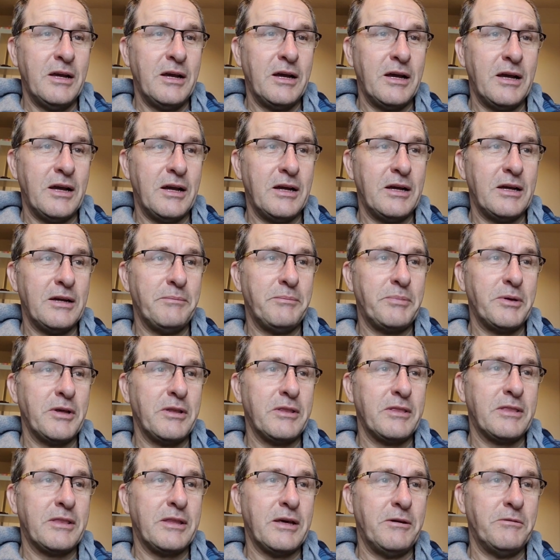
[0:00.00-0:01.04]

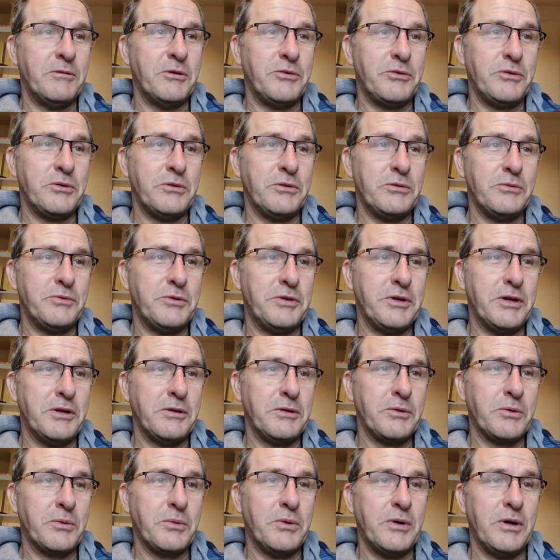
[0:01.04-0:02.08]
but that was all
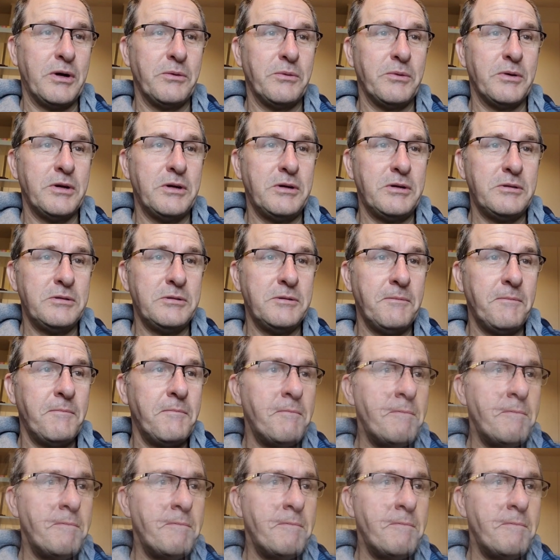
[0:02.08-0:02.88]
done quite well.